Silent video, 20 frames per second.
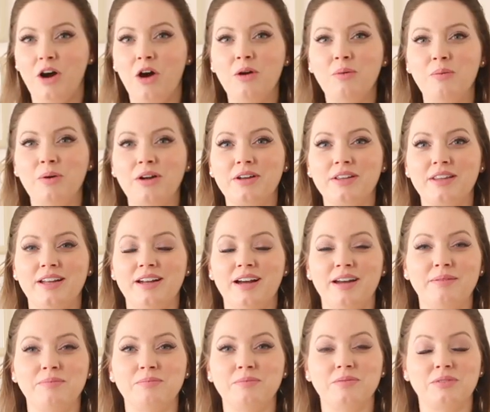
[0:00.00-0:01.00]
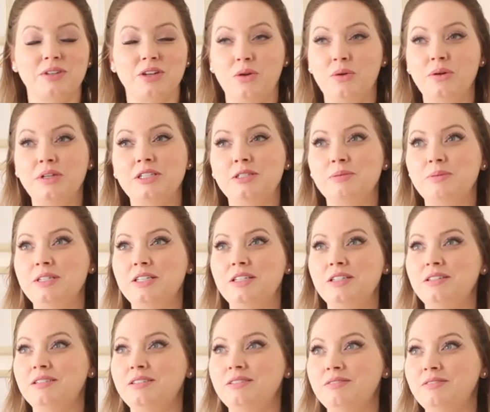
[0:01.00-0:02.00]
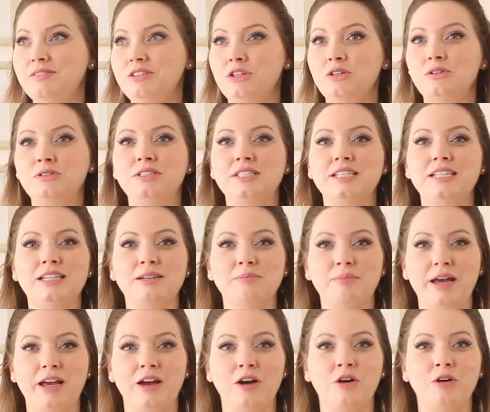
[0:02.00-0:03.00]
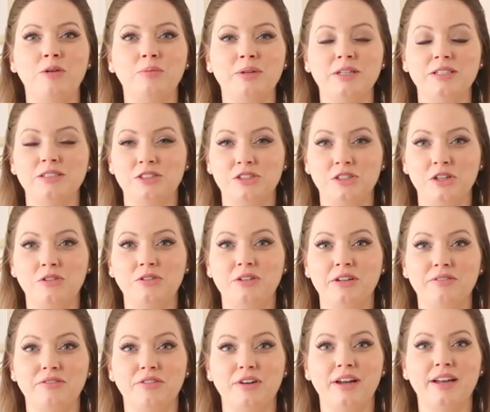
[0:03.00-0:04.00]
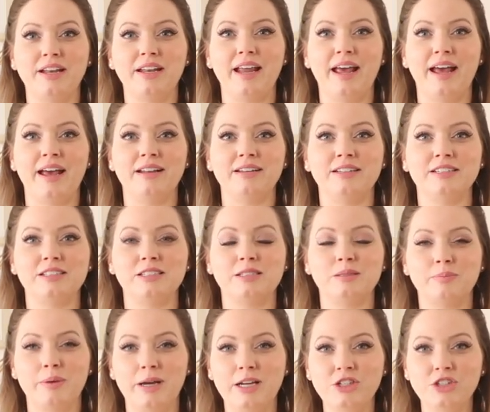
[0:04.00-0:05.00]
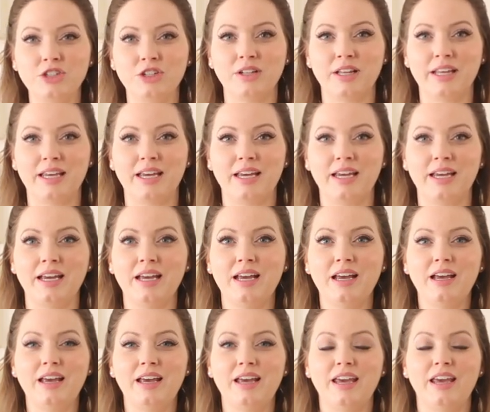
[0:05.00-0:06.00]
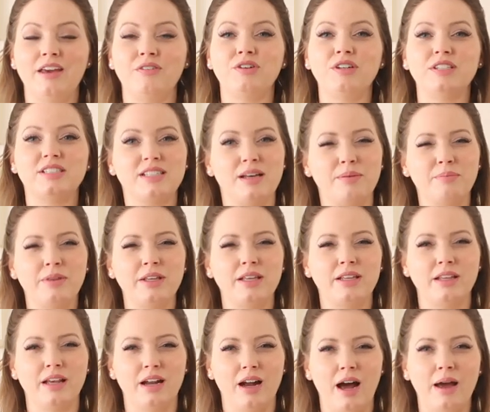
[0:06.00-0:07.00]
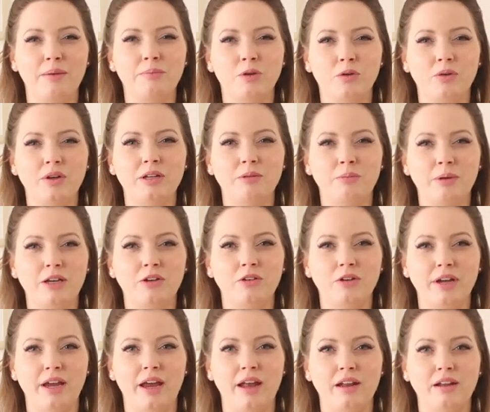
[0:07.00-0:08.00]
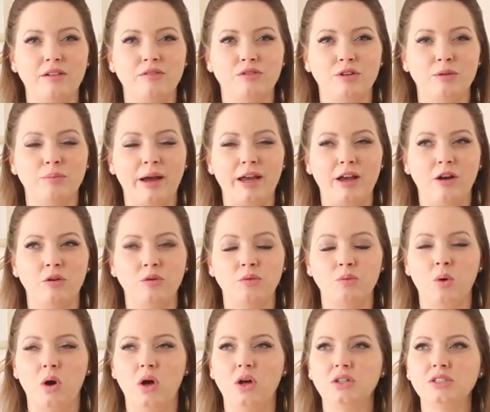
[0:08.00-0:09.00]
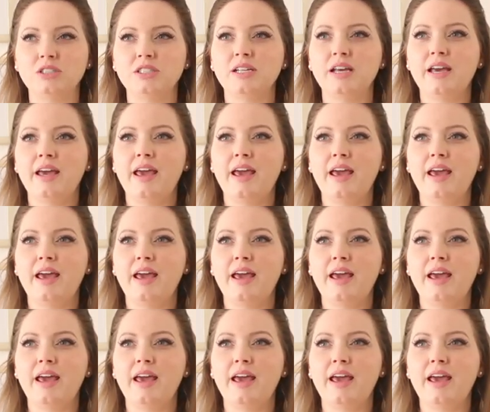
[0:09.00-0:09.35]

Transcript: artwork that I'm going to be using in my home is no different, and especially if it's something that I'm going to be creating for my own walls.